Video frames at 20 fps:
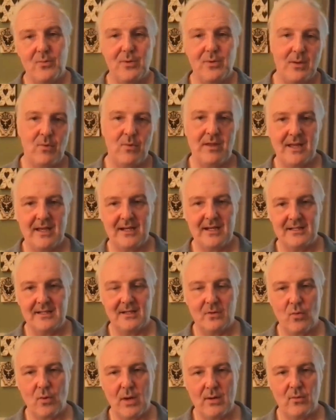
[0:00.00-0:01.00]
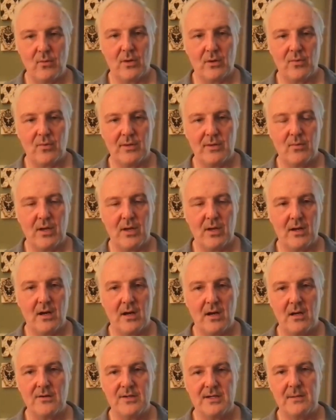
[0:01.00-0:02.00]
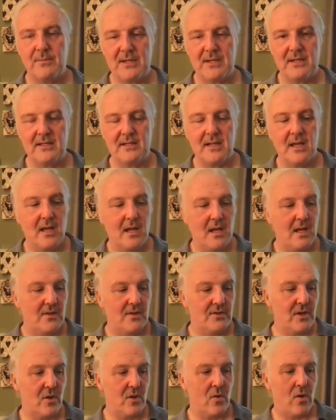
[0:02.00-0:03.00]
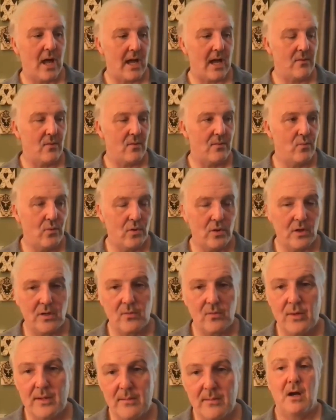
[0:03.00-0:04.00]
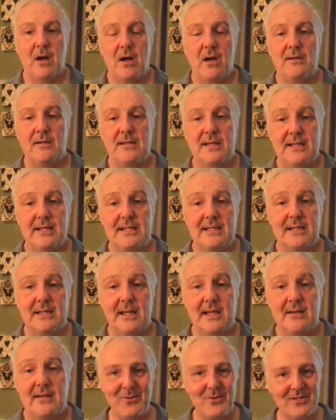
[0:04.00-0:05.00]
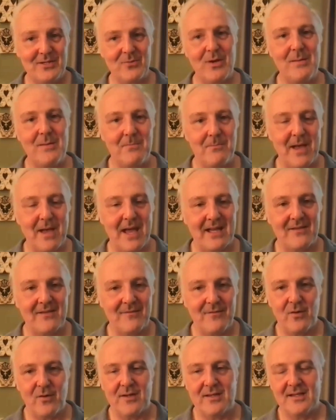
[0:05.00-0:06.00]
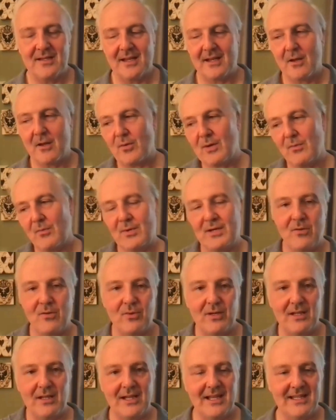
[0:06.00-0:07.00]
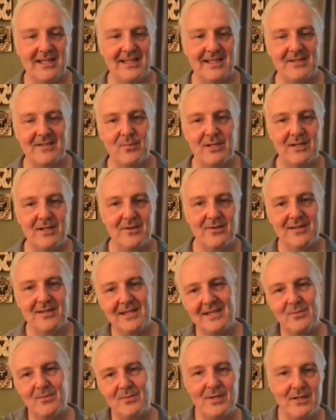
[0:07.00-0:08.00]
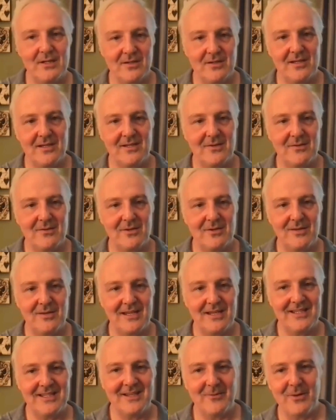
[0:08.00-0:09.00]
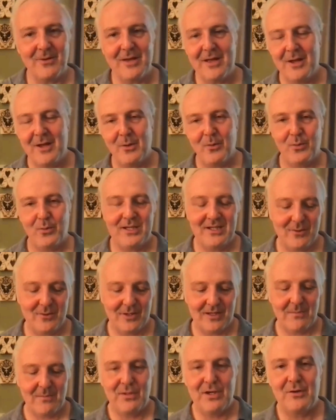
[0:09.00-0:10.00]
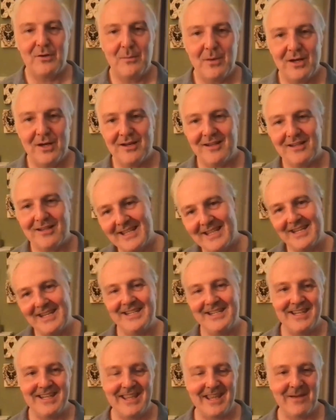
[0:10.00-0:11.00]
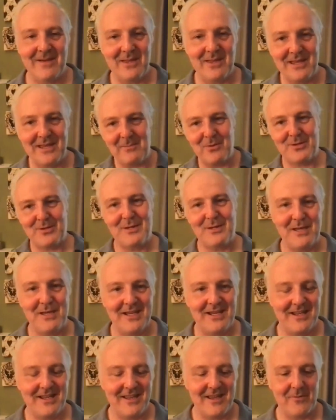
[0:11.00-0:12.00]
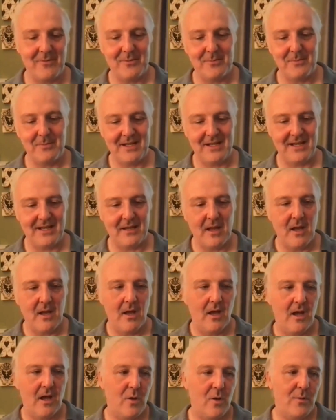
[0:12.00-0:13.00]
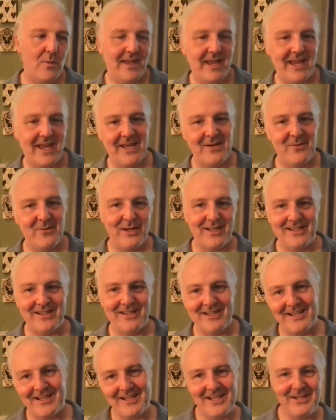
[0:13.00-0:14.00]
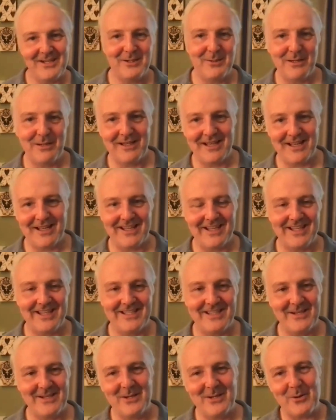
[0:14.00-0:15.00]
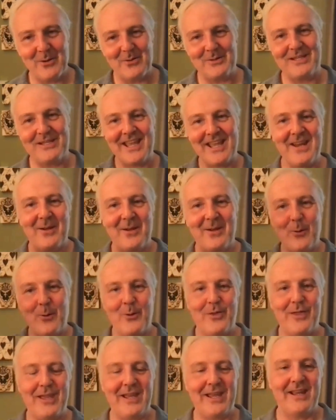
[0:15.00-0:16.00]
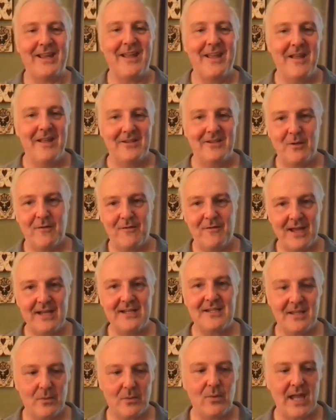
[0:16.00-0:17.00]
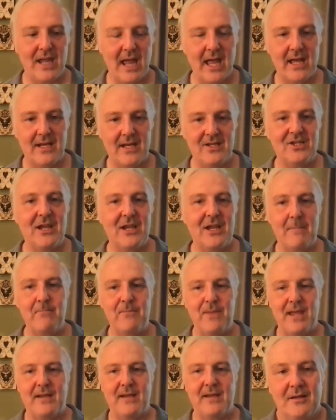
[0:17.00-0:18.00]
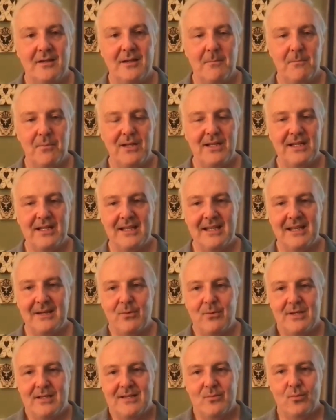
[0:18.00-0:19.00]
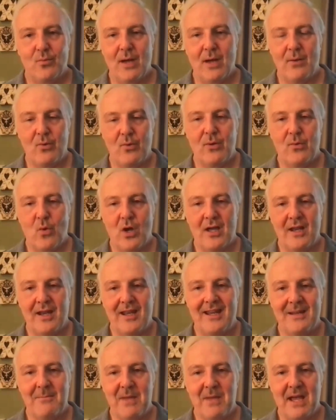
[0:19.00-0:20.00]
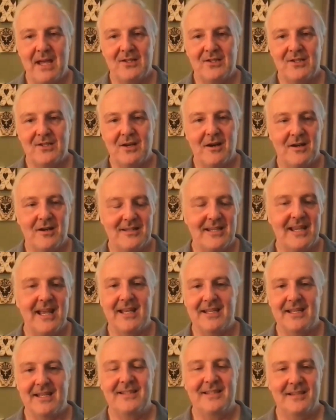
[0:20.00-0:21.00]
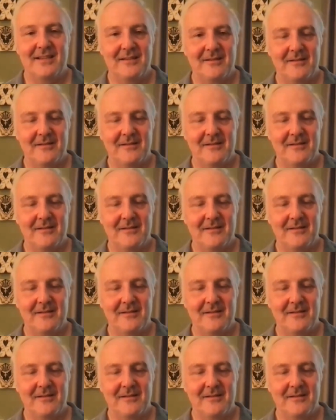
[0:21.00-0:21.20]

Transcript: okay, well, that doesn't quite work with what our ship is. So I would work with our set design. So it's quite back and forth. It's like, okay, we don't really like these windows. These windows, can you do these? So we do a computer model and send it to them and they put them in. And then it would be like, oh, with the hand railings, like they should be like this. And so it was that whole thing to eventually we had a ship that completely was what we wanted and matched our sets.